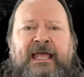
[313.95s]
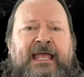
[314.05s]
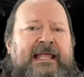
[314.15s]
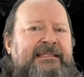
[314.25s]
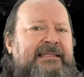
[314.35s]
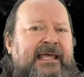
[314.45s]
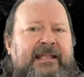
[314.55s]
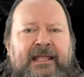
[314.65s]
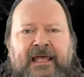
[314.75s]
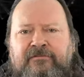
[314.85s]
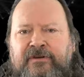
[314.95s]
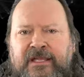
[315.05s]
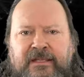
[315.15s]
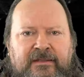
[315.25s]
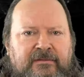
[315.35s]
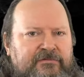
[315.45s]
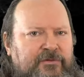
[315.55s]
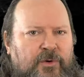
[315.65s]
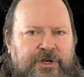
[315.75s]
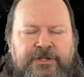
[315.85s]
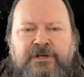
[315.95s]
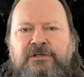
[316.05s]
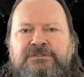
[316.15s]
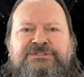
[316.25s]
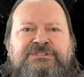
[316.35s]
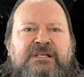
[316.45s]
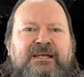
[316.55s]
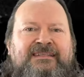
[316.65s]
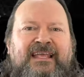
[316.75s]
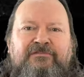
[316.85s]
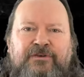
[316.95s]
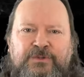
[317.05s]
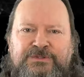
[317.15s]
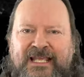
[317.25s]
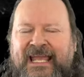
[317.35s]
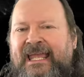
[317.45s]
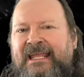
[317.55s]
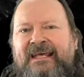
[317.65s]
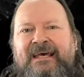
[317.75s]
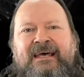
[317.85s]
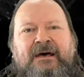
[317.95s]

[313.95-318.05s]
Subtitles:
and then every 4 years they vote again.